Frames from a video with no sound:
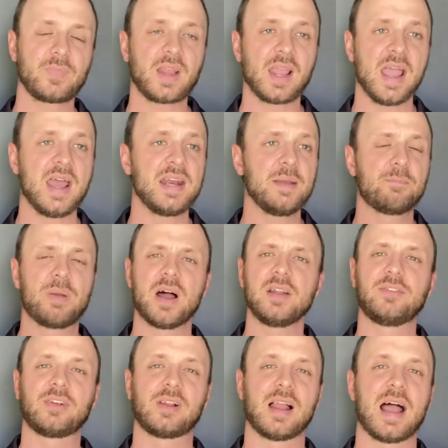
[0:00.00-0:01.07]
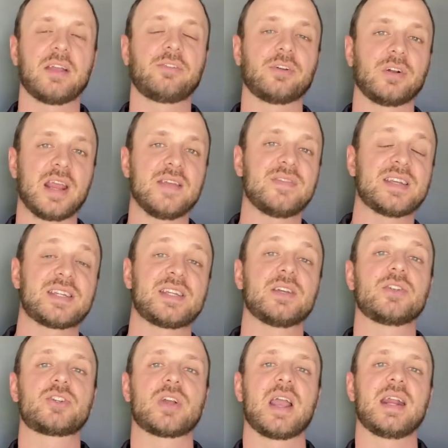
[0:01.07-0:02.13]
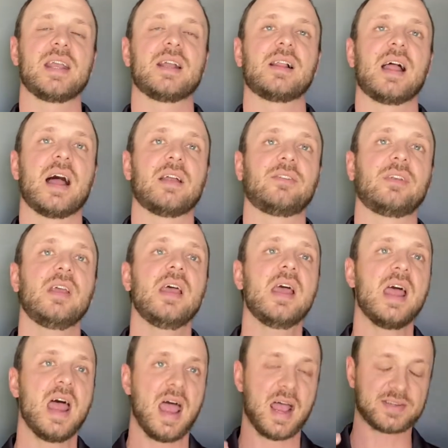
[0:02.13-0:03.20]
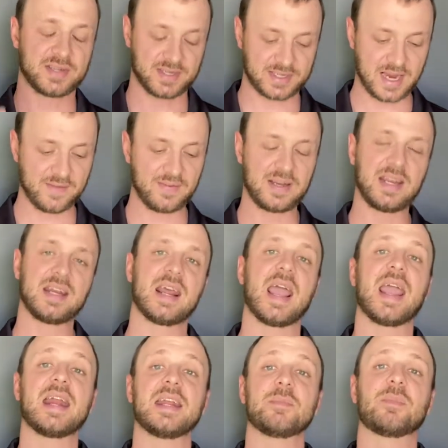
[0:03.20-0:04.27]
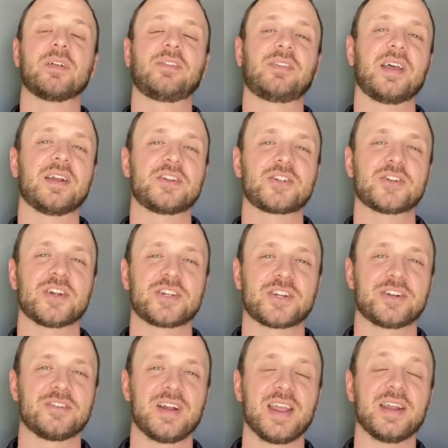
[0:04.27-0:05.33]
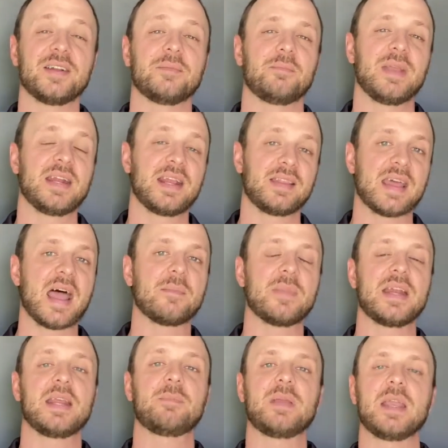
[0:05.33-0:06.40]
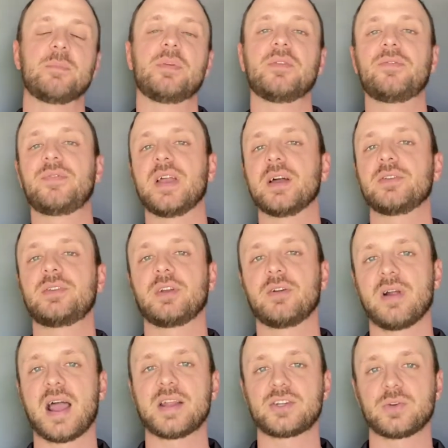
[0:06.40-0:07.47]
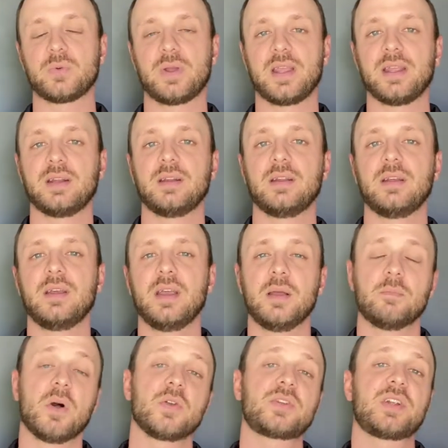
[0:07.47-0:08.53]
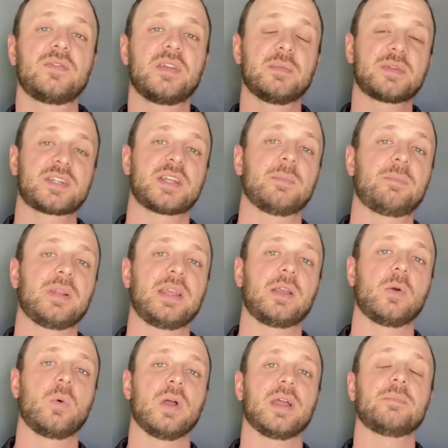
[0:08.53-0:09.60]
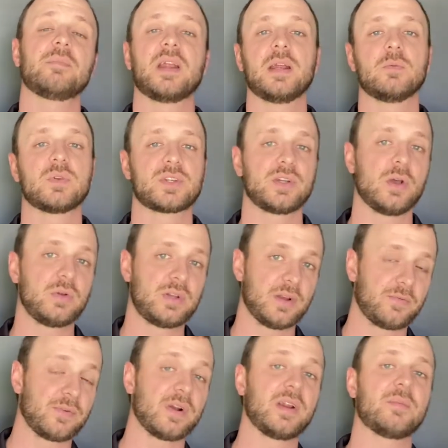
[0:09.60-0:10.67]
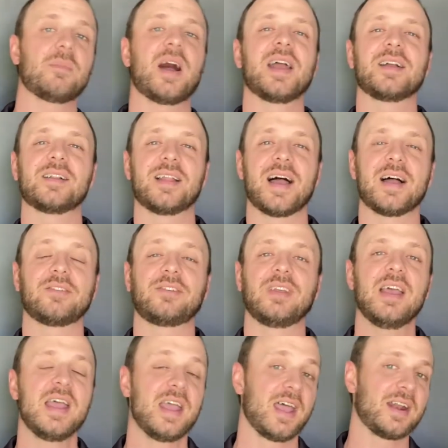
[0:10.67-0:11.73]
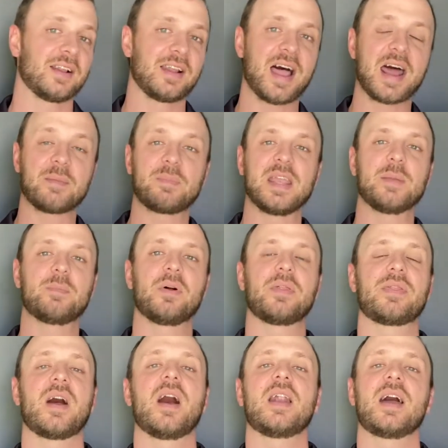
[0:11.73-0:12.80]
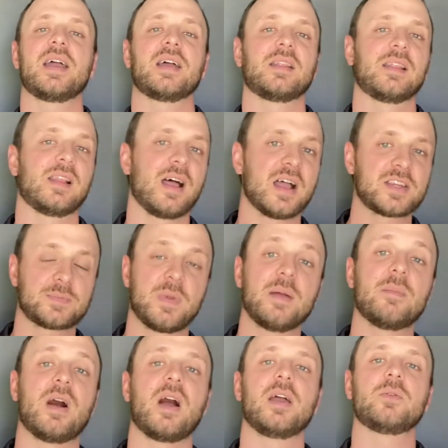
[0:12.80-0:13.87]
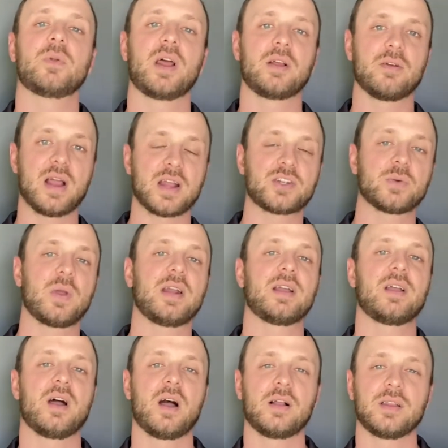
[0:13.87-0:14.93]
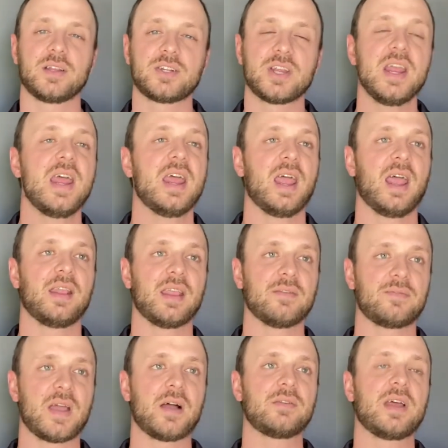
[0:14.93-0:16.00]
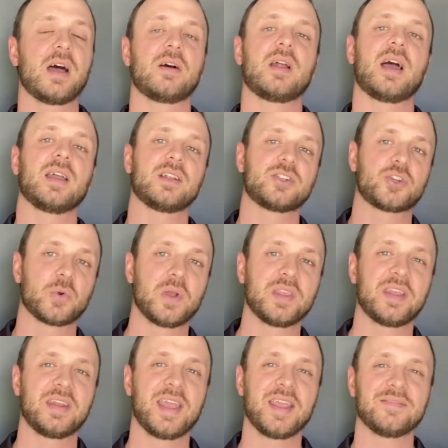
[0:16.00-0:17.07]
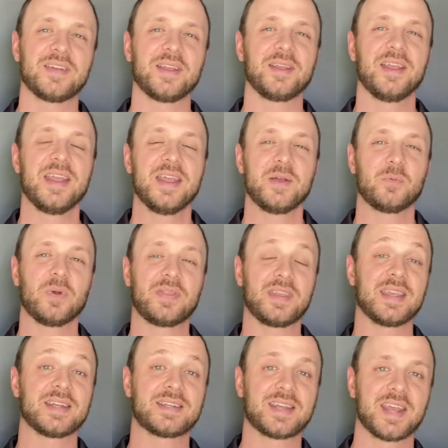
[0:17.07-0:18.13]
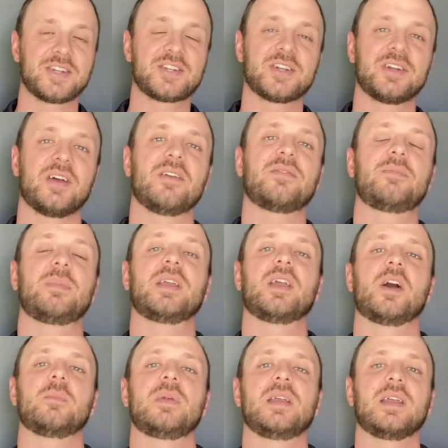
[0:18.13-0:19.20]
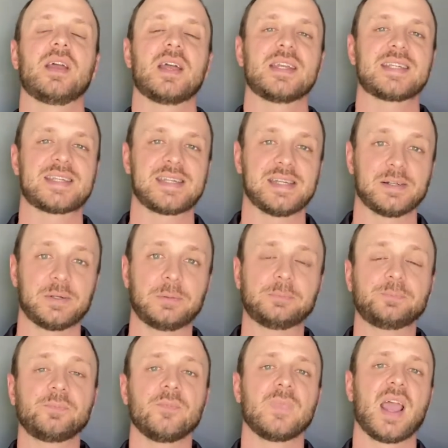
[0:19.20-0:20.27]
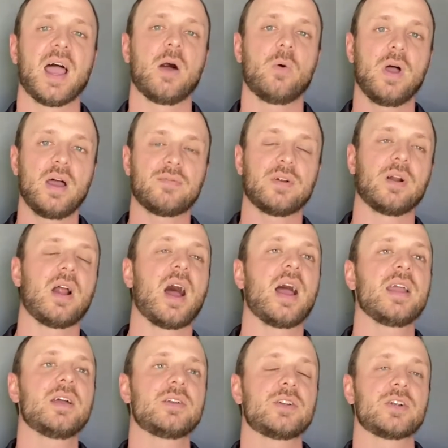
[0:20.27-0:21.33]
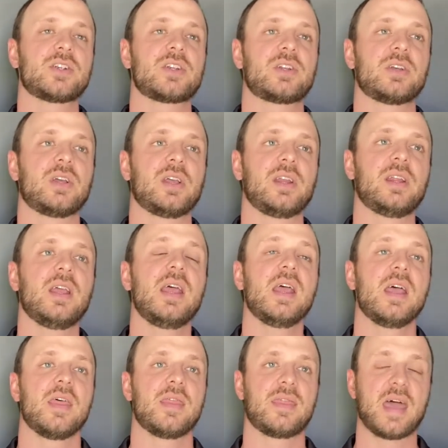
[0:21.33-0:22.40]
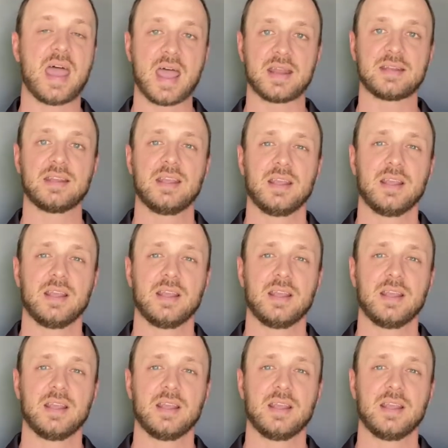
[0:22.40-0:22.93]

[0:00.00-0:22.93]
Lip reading: Any BUDS class or Navy SEAL training class has a 70 to 80% attrition rate, meaning that many people fail to graduate. Most of them simply quit, and it was no different in my class. And a lot of people thought I had lost my mind when I graduated college, and they found out I had joined the Navy with the intention of becoming a SEAL. However, I understood that